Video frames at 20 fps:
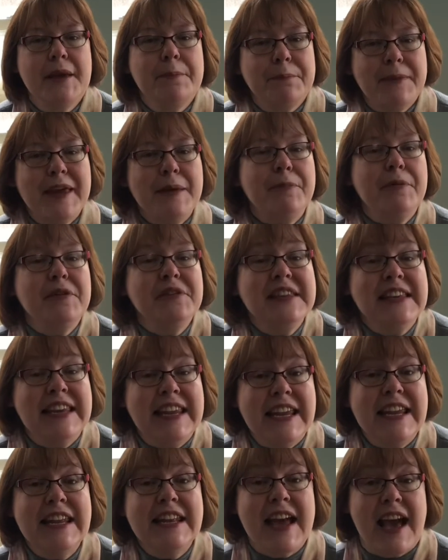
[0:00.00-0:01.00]
People
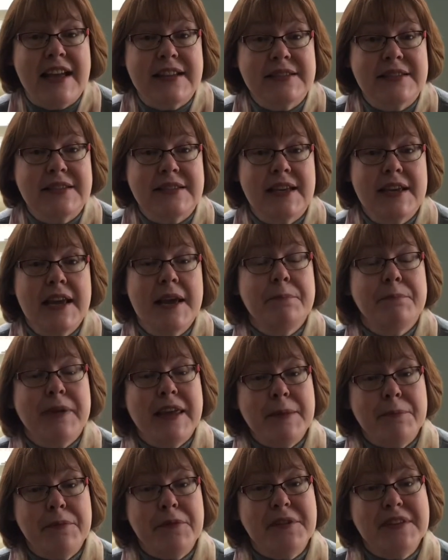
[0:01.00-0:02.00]
need us.
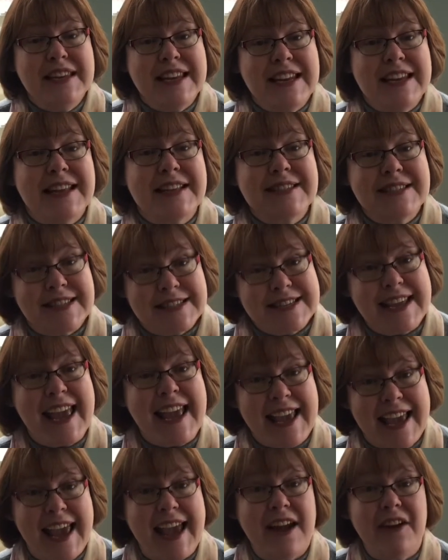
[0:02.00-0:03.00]
People need us to
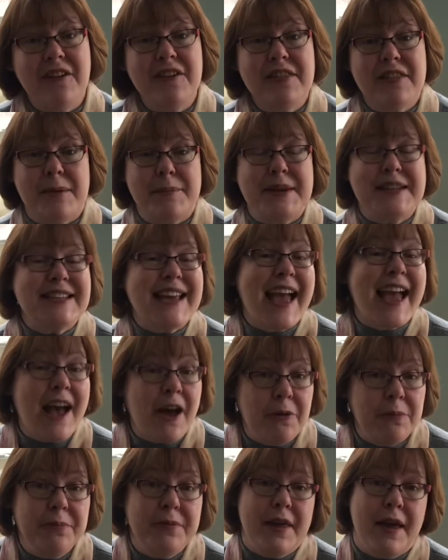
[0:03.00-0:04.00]
take care of them and to
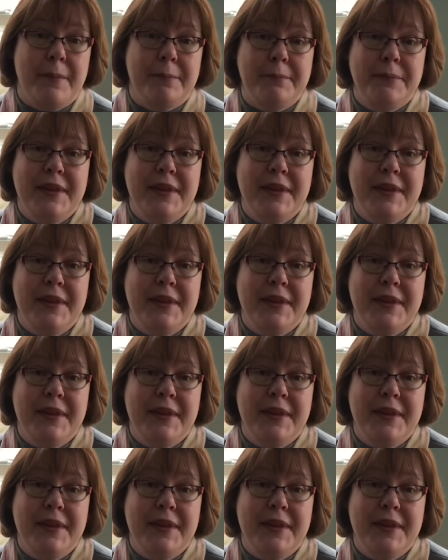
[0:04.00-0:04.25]
help them.